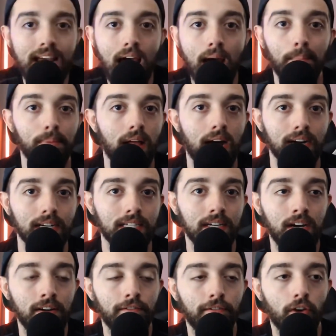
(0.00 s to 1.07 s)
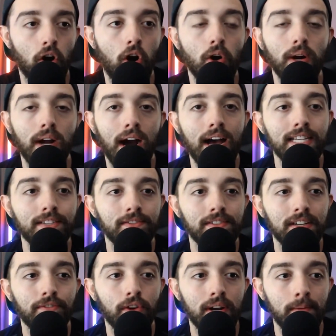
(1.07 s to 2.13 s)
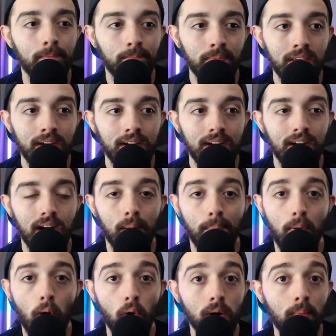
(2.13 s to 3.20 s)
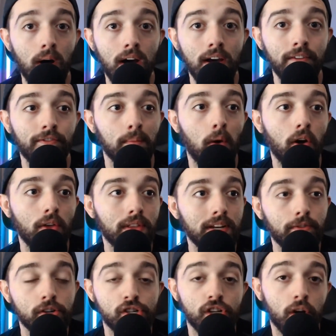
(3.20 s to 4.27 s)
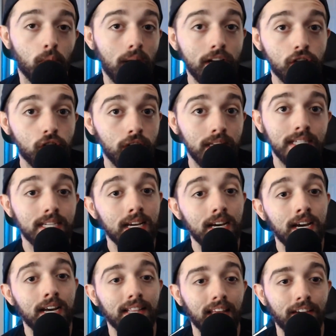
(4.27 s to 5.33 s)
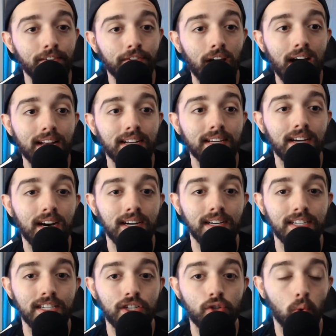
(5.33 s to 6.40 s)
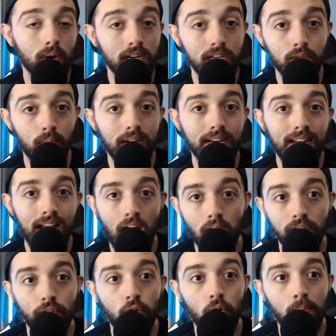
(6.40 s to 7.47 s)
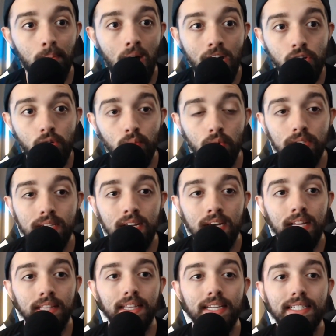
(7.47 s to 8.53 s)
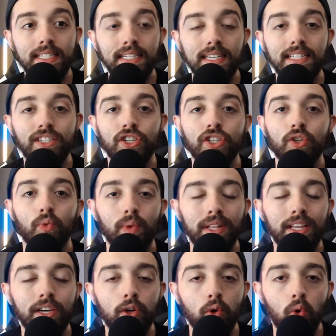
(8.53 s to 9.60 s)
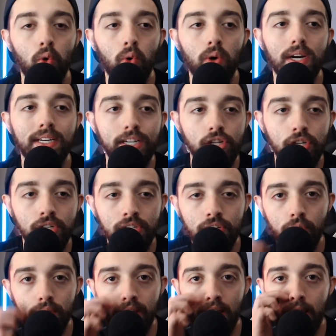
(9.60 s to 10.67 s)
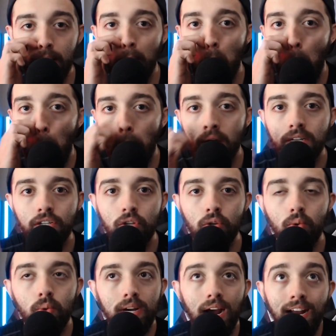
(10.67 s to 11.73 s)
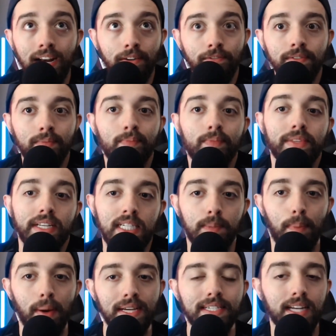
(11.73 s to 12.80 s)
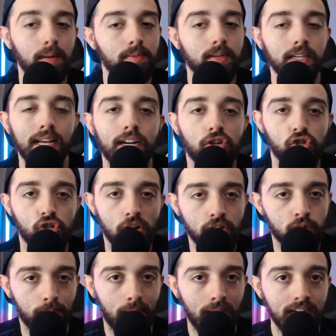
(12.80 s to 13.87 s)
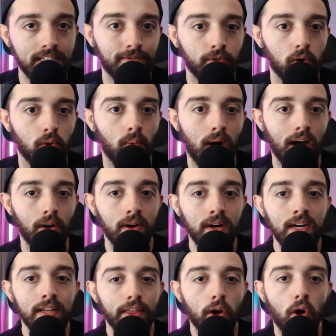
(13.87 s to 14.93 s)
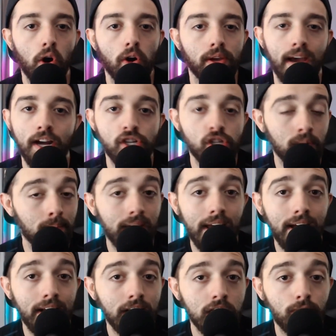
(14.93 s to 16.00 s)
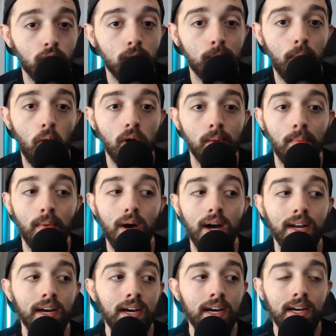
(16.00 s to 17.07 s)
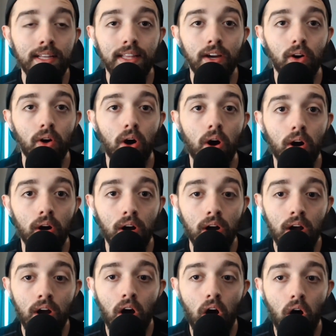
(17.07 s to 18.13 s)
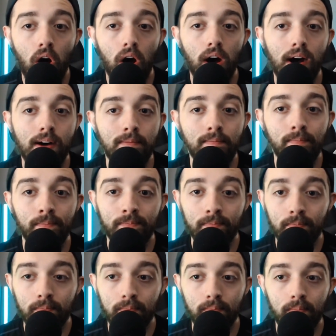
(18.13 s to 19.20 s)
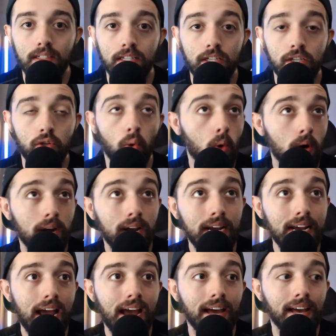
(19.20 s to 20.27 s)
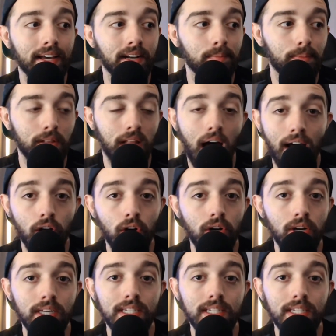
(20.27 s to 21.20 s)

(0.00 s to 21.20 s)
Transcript: stat blocks for all kinds of different Pokemon from all the different generations. They've got stories written out, little modules. This is just a really cool addition to your game to kind of spice it up, to get a change of pace for a while. There are catching mechanics for the Pokemon. There are story and plot